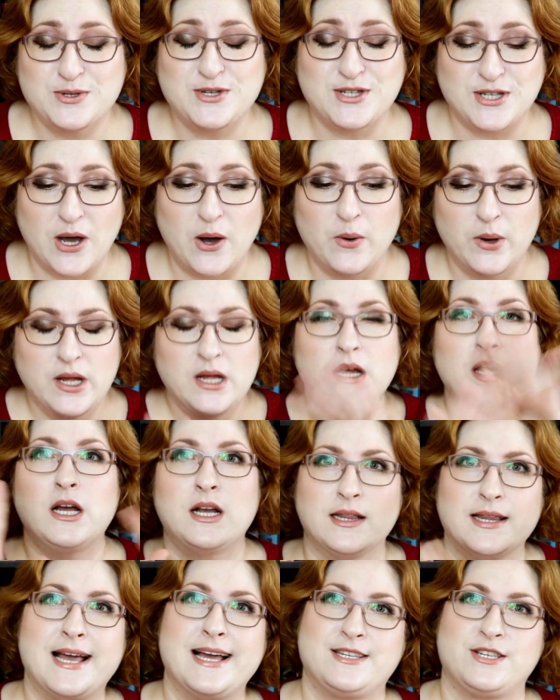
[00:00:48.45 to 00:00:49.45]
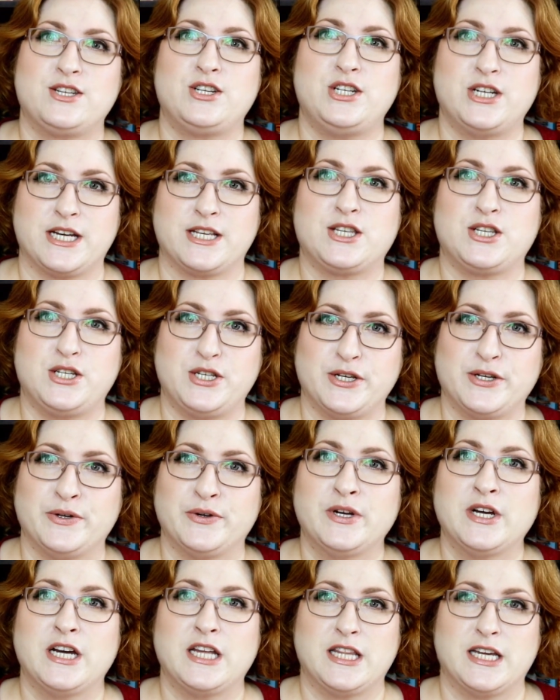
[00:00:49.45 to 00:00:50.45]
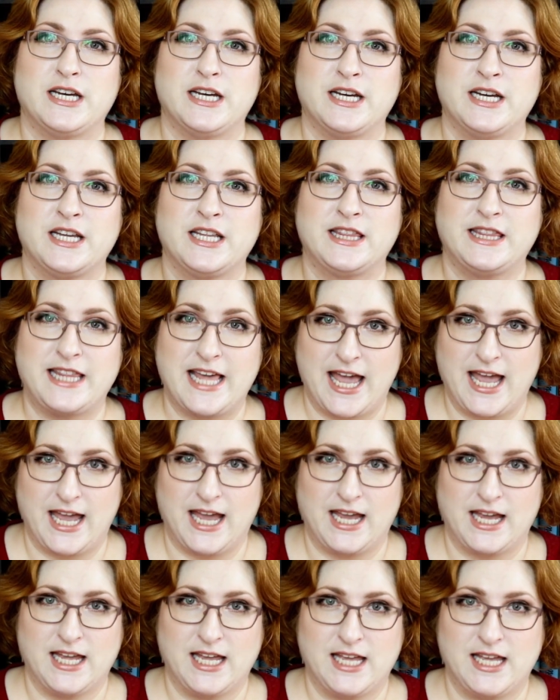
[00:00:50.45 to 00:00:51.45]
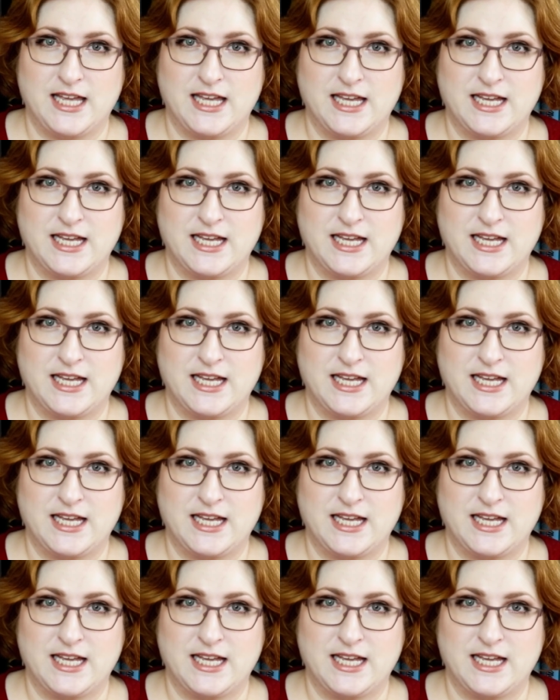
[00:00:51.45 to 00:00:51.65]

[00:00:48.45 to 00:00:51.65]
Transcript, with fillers: So let's just do the thing.